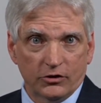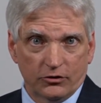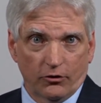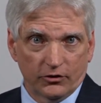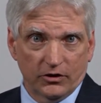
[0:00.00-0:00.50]

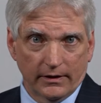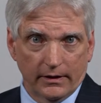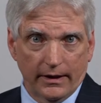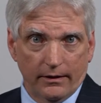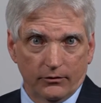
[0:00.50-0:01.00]
starts on the
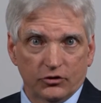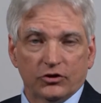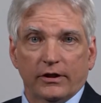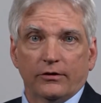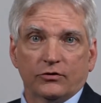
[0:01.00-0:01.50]
day those
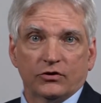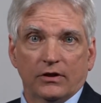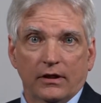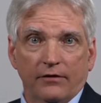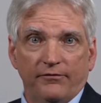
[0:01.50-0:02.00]
shares
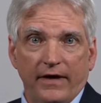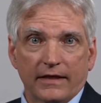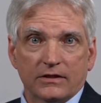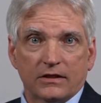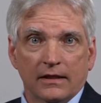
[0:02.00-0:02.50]

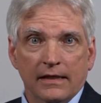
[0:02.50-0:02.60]
vest.